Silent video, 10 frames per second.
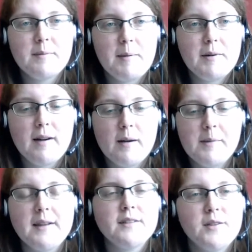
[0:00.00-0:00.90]
people around
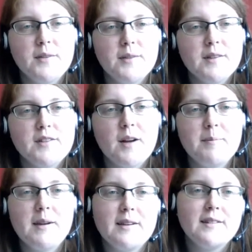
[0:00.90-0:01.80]
me to jump
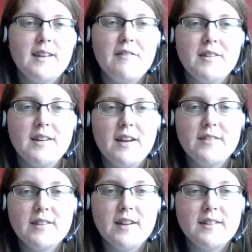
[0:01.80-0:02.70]
into Heaven and Earth
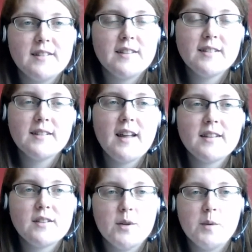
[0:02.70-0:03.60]
designs. So
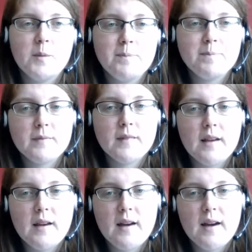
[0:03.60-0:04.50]
that's cool.
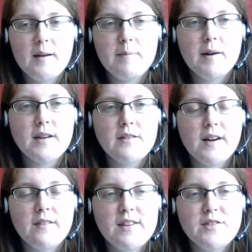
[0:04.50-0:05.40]
I don't think
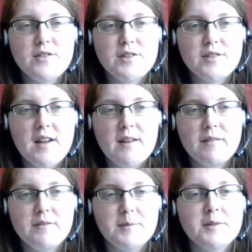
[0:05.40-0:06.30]
I've introduced
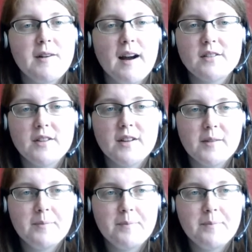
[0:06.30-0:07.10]
anyone from scratch though.